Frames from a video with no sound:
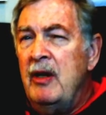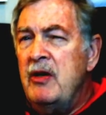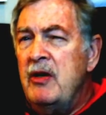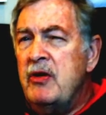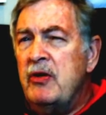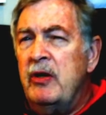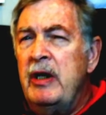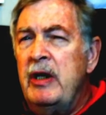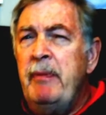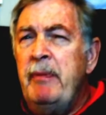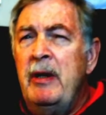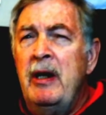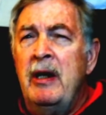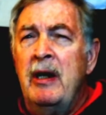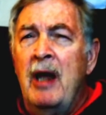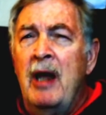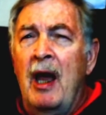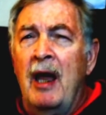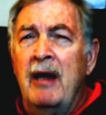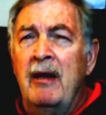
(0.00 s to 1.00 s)
sleeping at
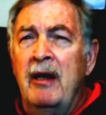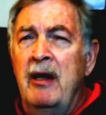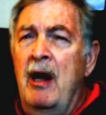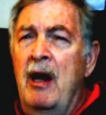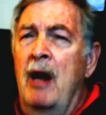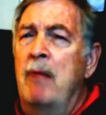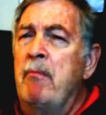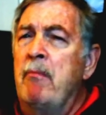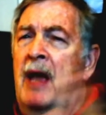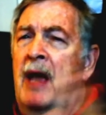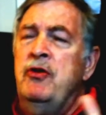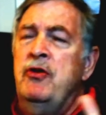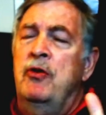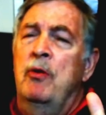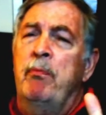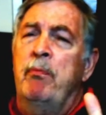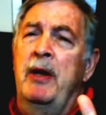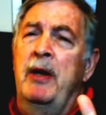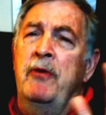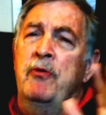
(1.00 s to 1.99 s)
night in our master
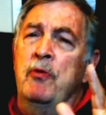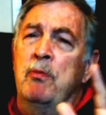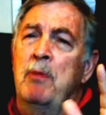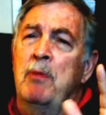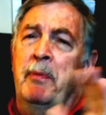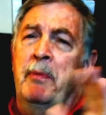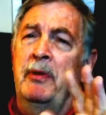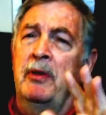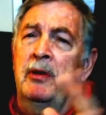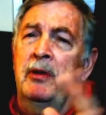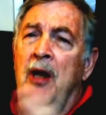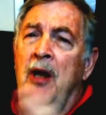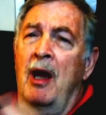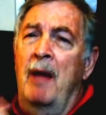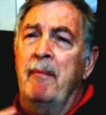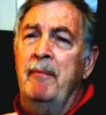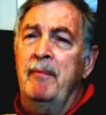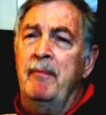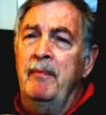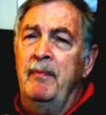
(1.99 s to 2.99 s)
bedroom up at the top.